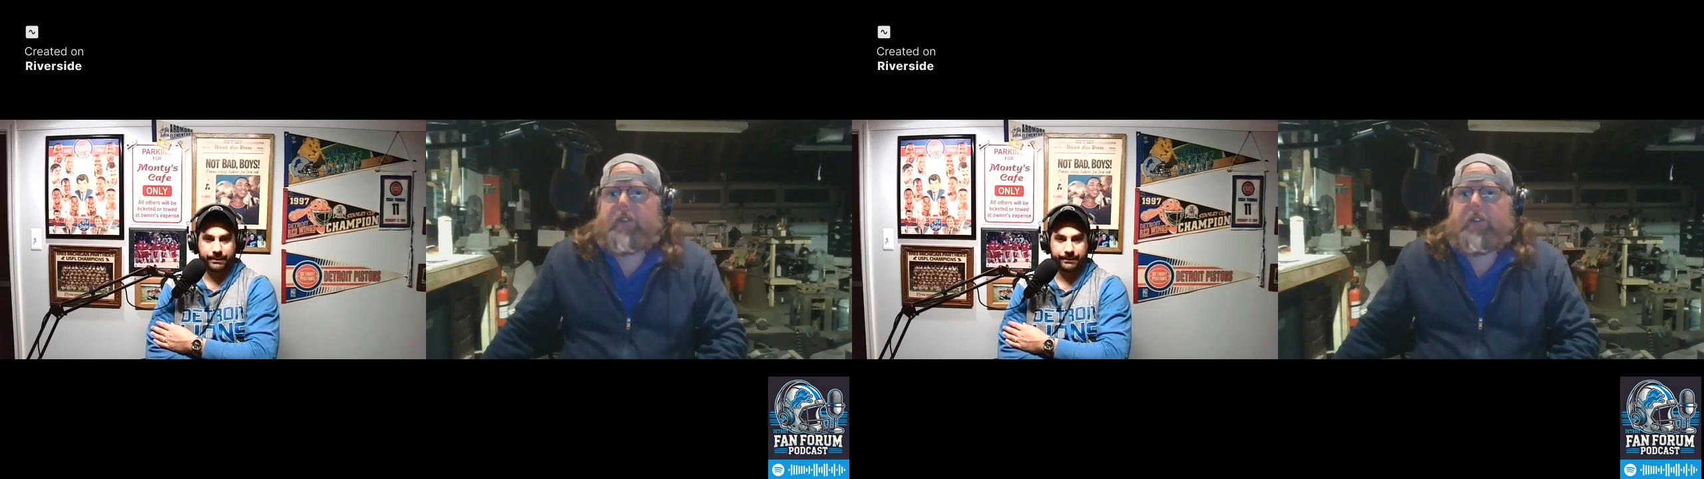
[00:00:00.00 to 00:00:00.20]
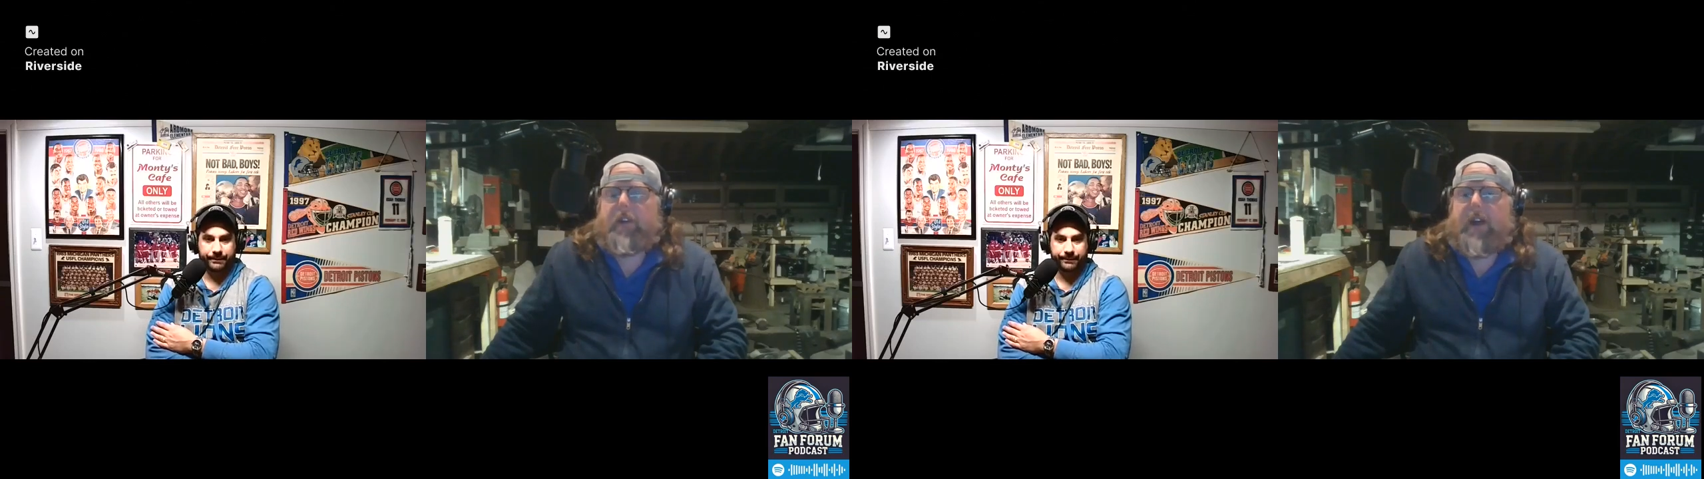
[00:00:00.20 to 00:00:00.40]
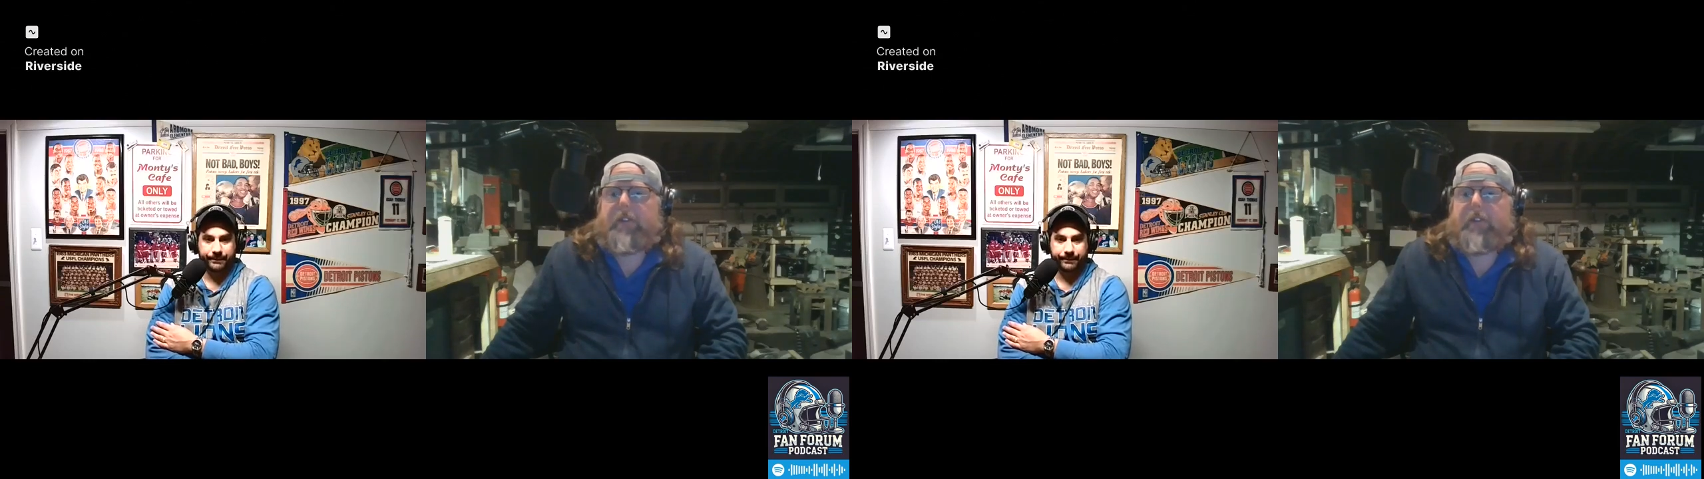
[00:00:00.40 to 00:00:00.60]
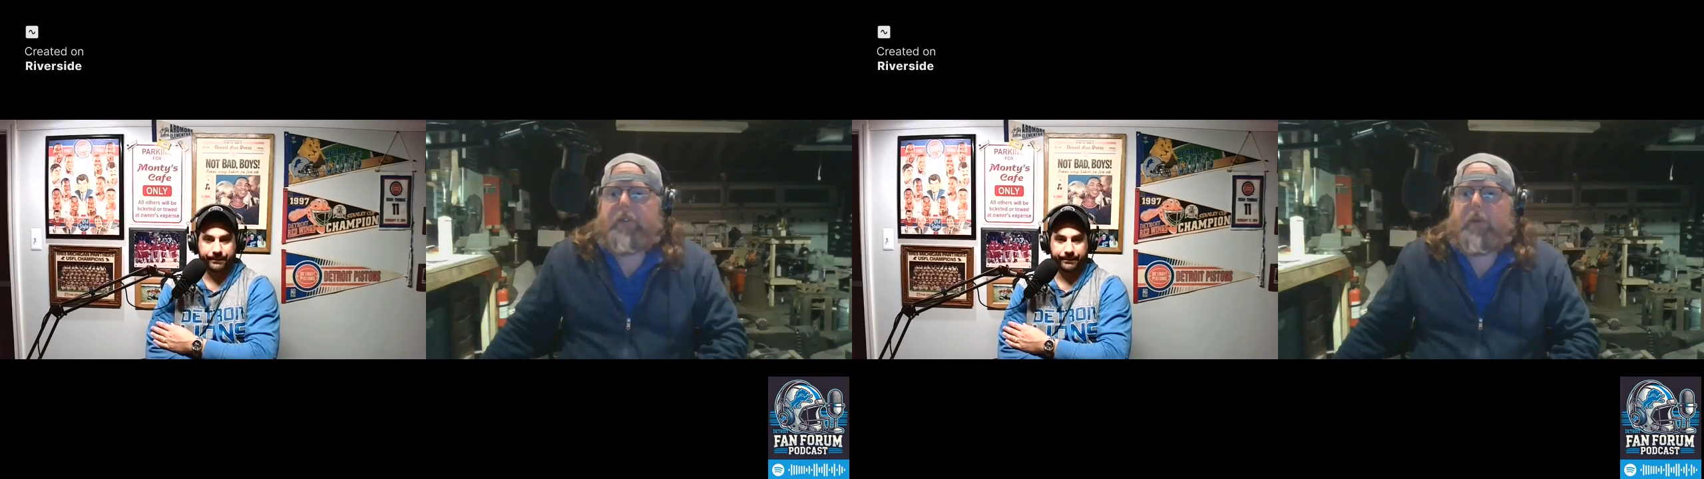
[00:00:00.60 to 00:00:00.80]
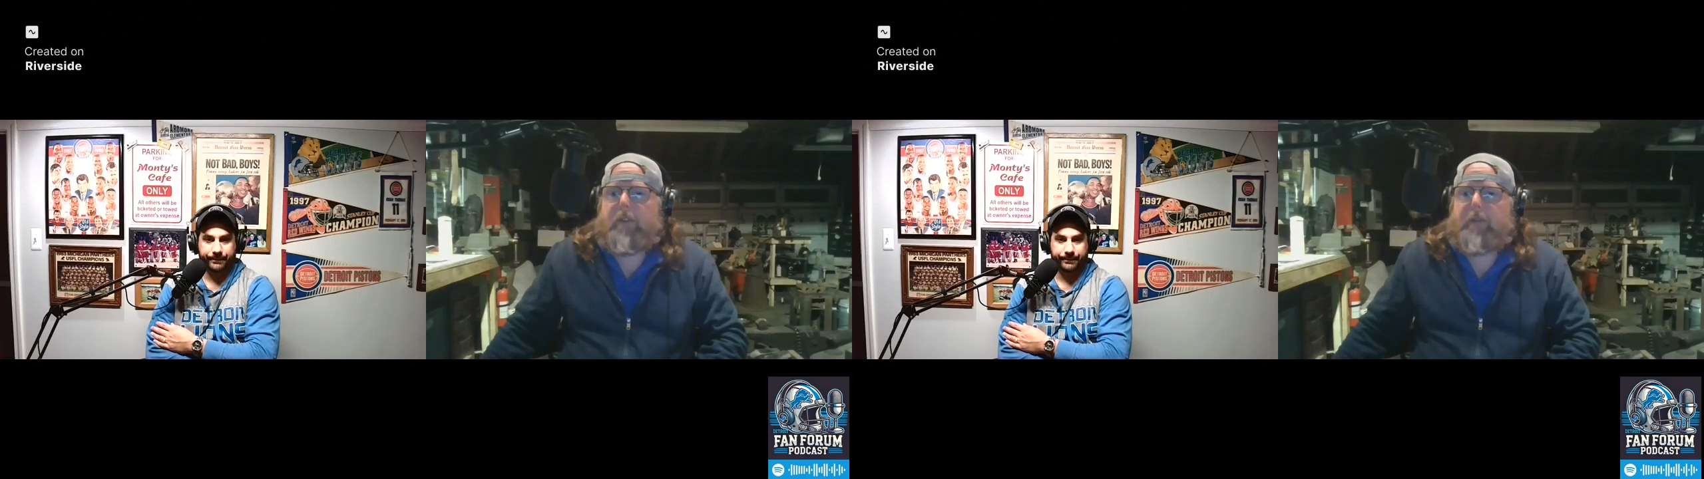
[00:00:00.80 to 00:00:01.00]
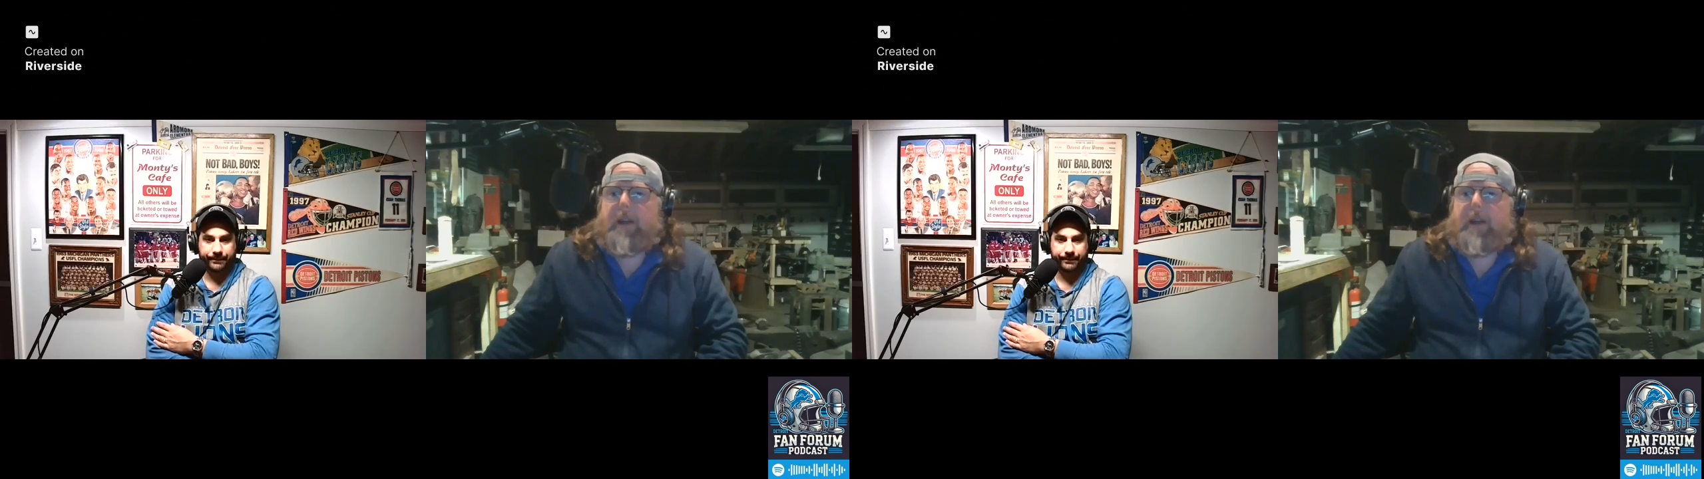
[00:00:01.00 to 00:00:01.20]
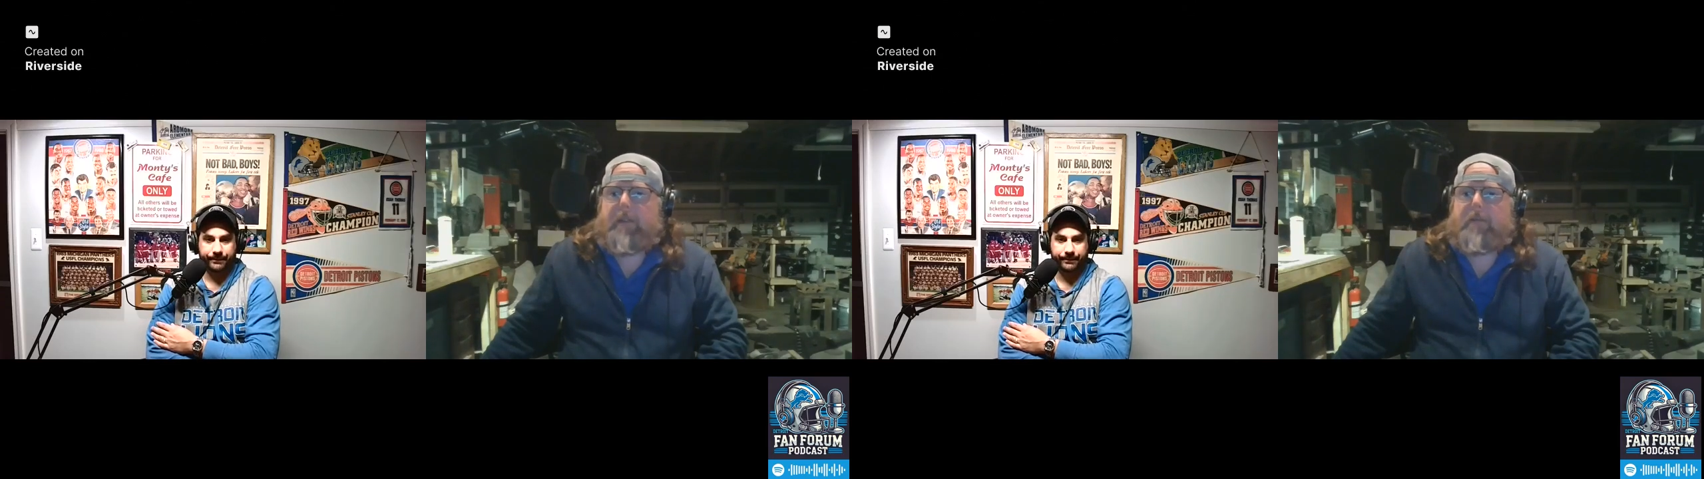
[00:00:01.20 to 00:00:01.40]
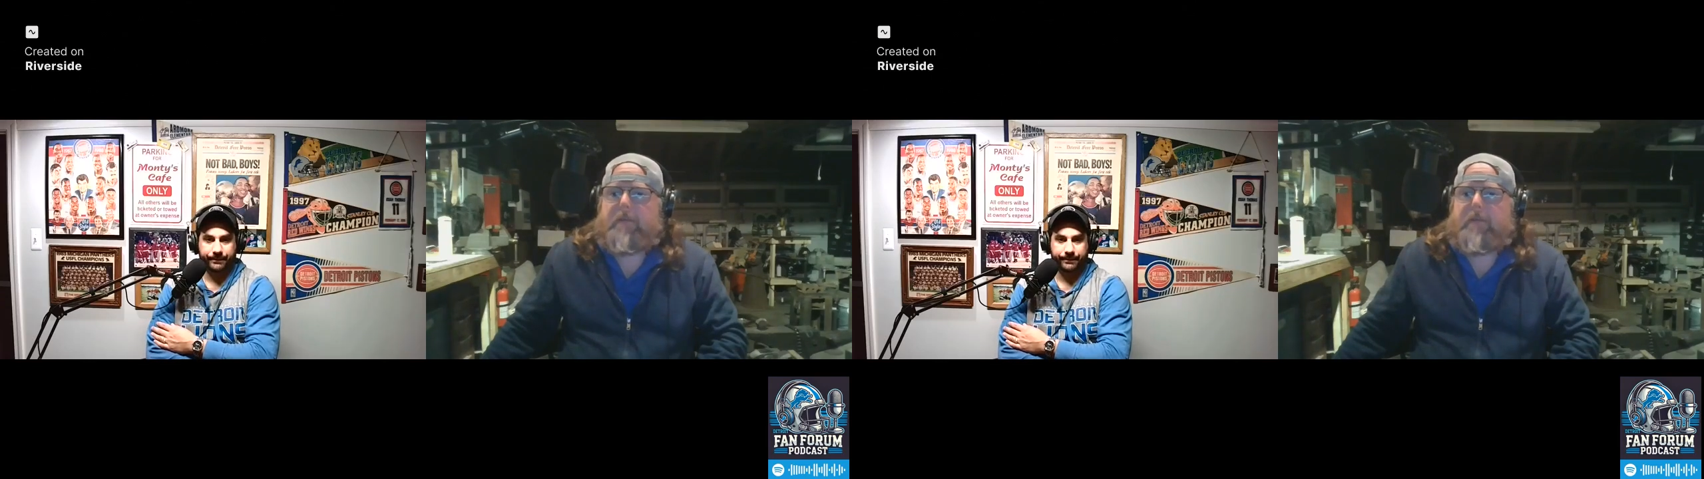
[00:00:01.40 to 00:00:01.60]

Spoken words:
the last few have been.